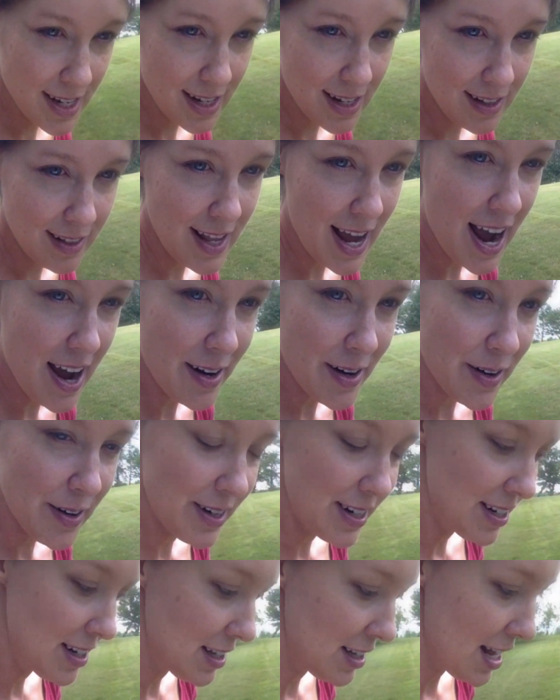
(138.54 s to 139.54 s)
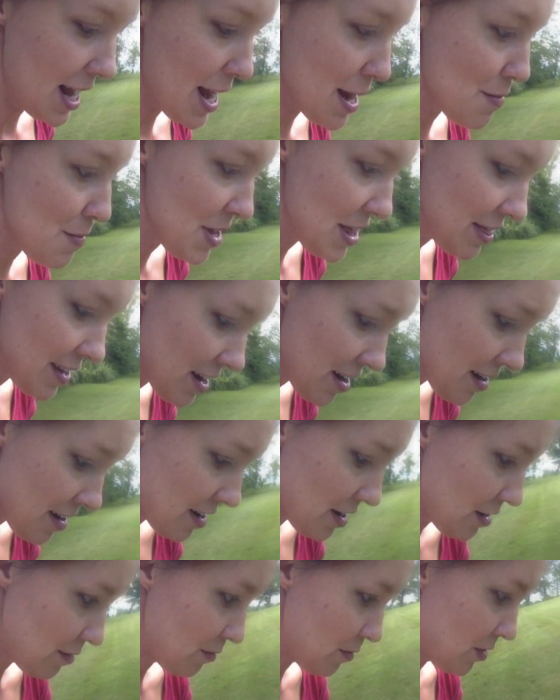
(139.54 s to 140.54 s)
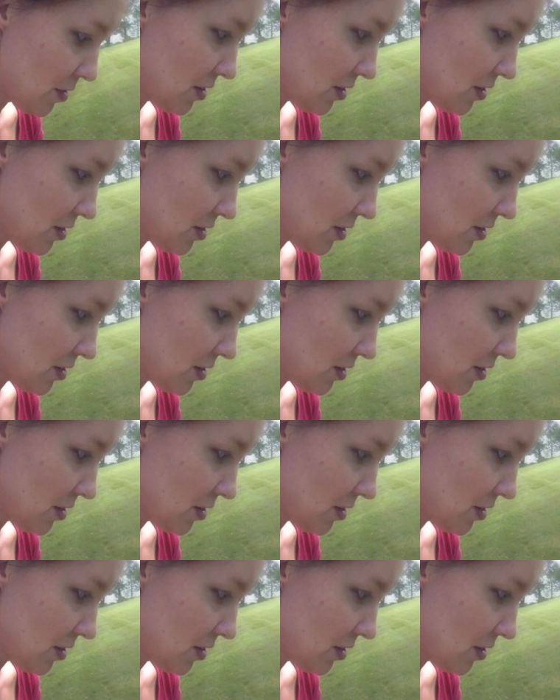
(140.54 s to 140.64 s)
get a ladder and climb in there and